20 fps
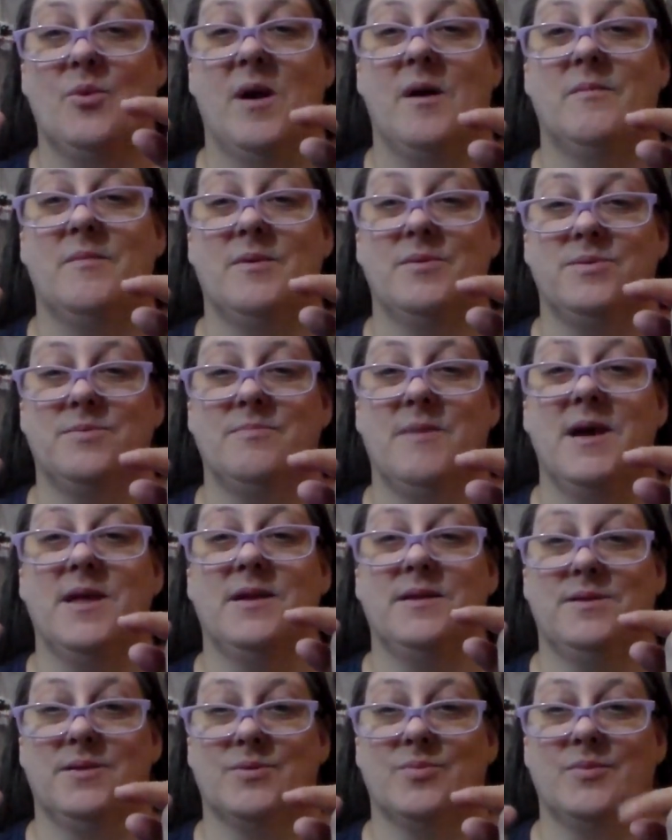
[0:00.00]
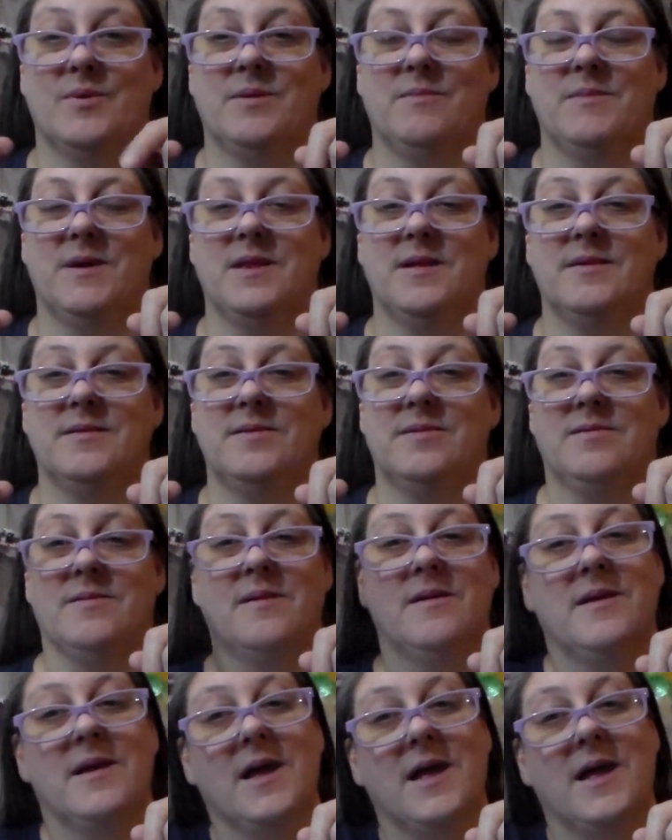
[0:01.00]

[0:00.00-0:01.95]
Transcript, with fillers: We almost made it to 20 minutes.